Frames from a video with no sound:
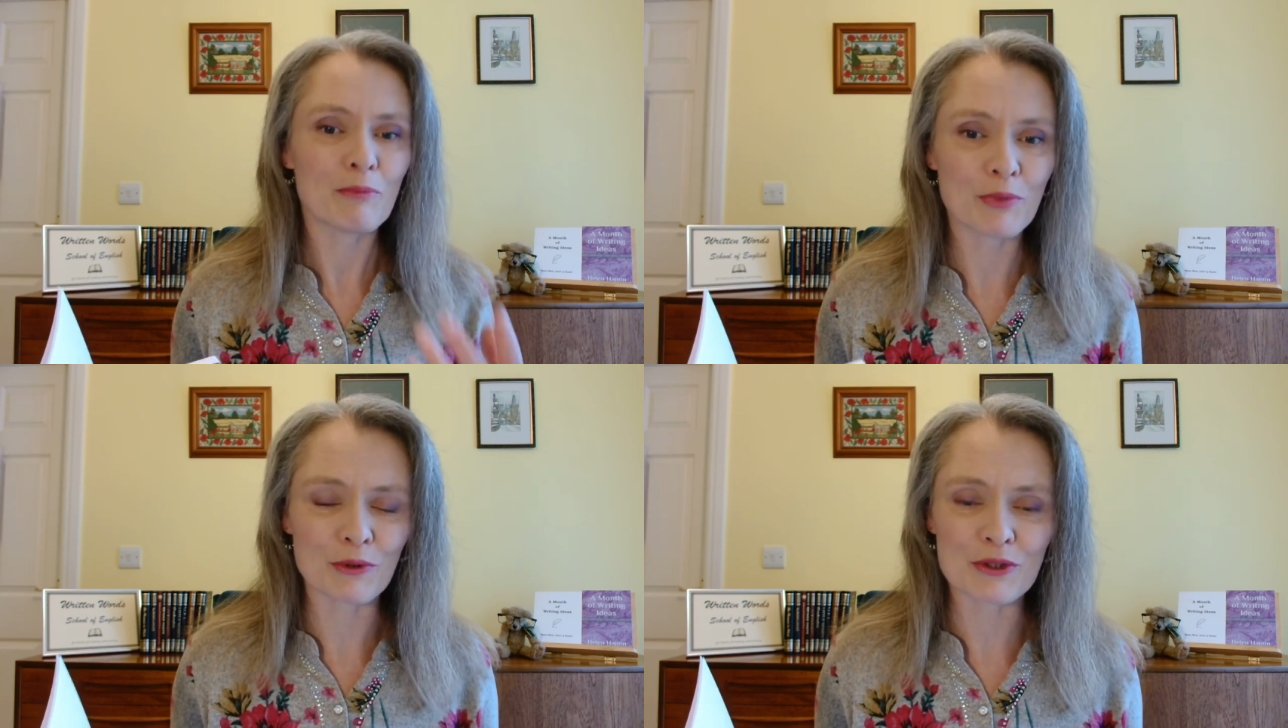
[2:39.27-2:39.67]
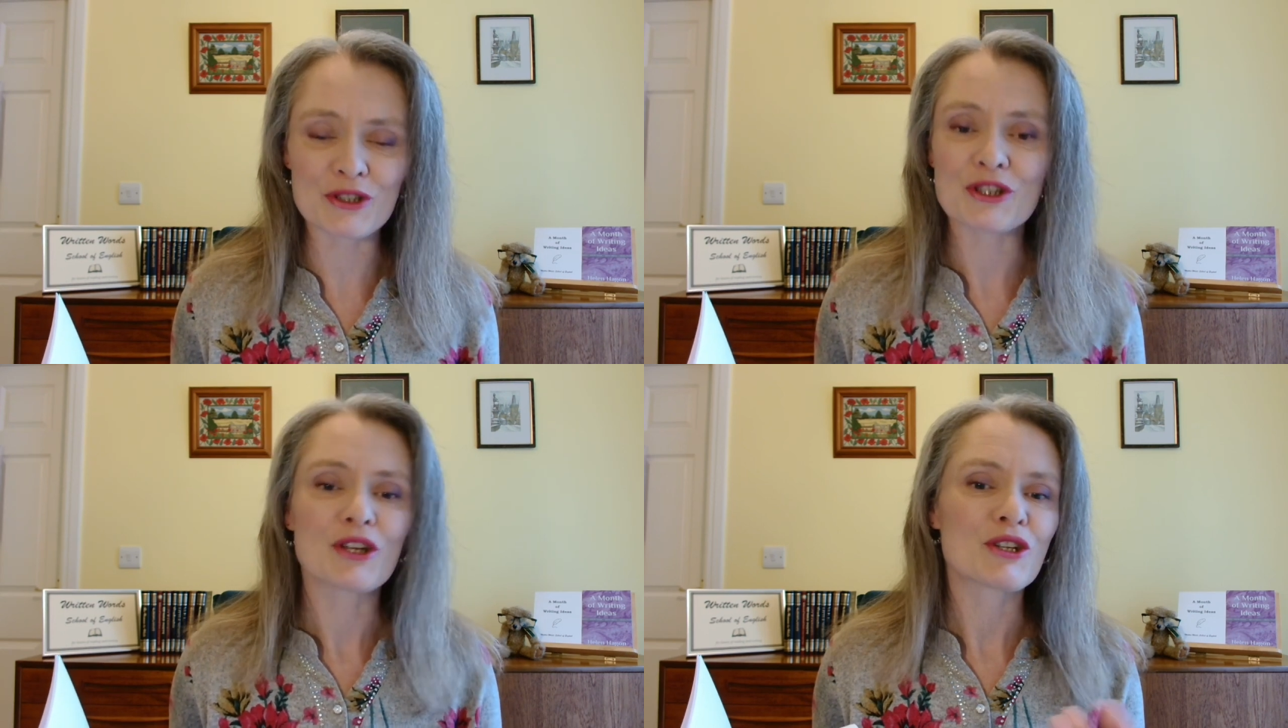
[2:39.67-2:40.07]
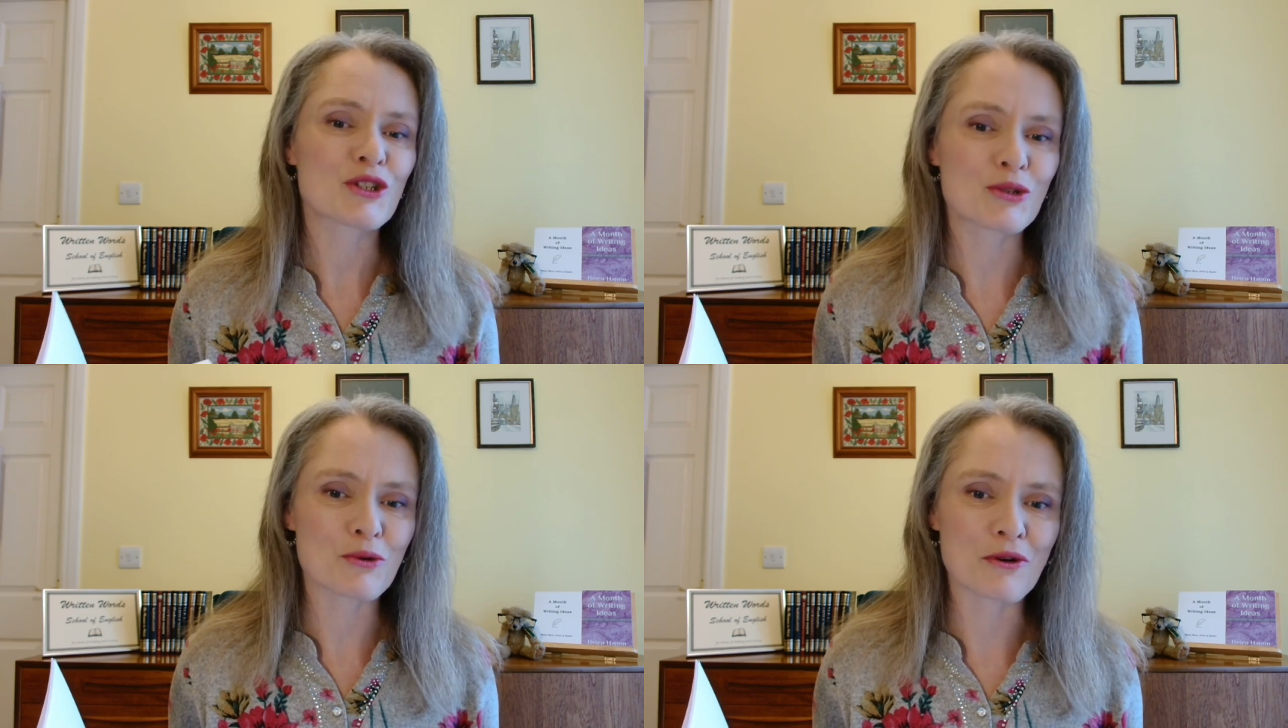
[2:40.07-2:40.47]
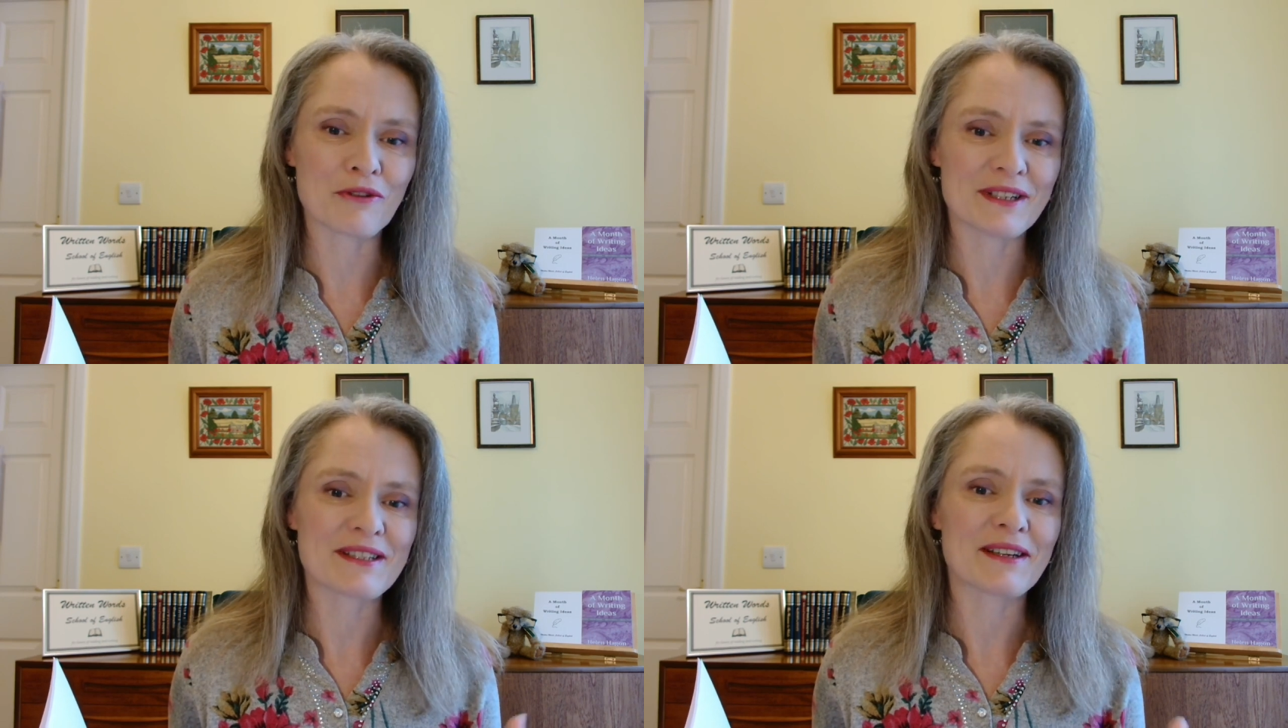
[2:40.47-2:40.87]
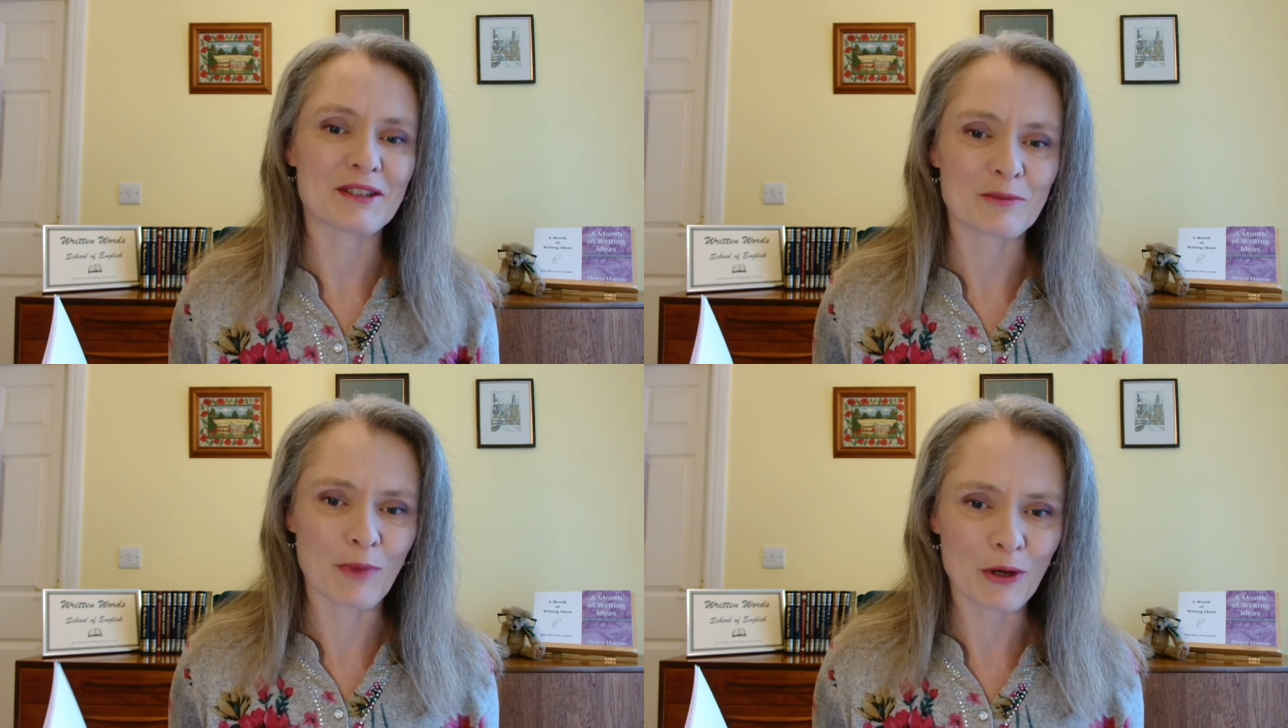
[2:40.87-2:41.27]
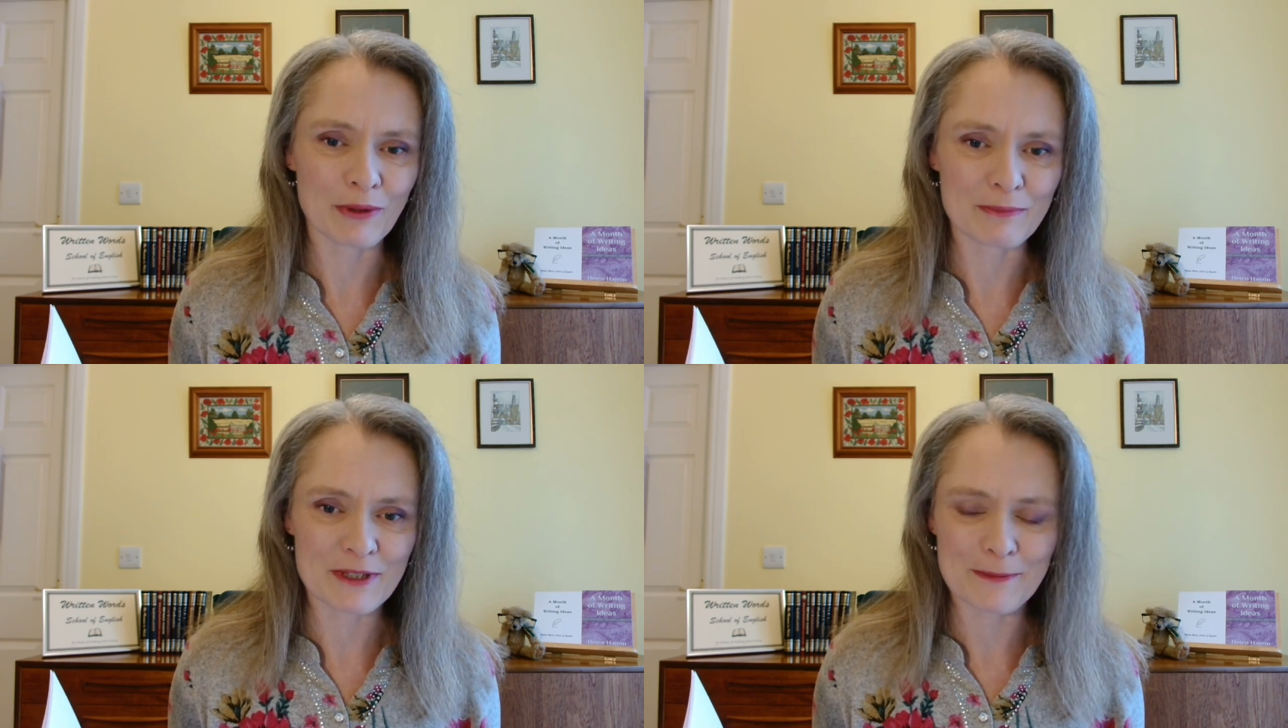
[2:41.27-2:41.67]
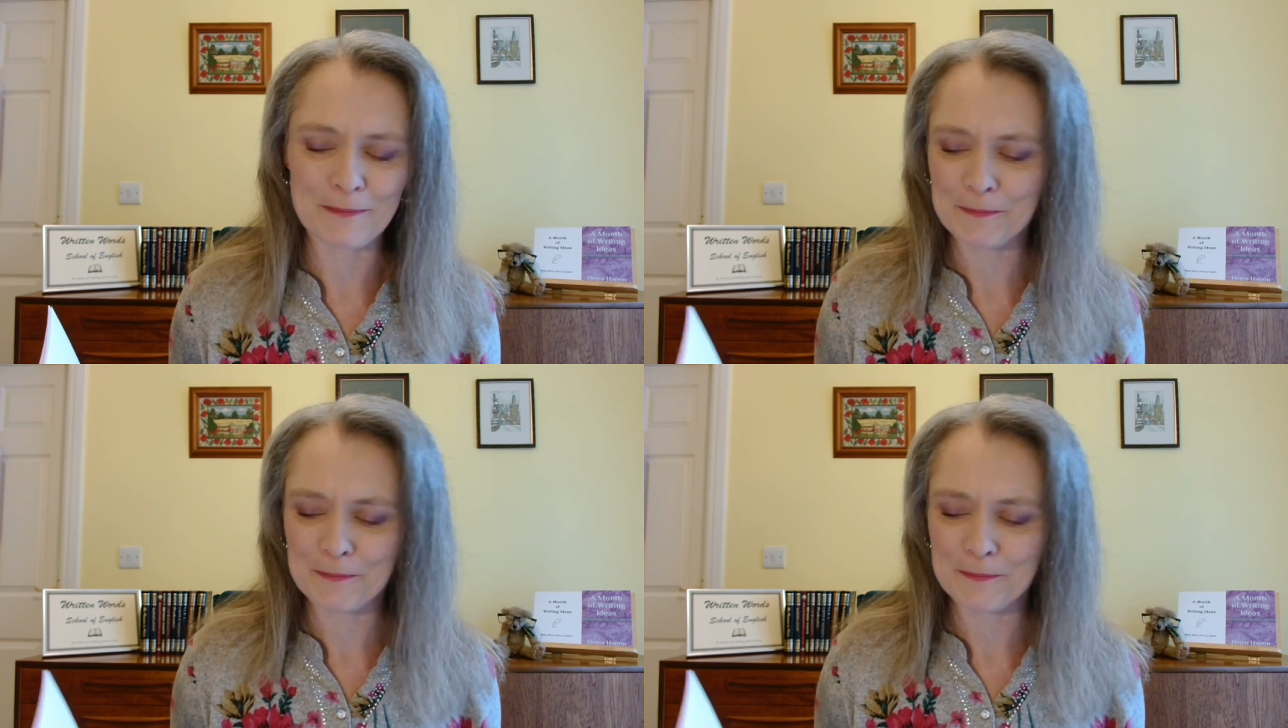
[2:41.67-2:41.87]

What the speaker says: books, stories, and poems.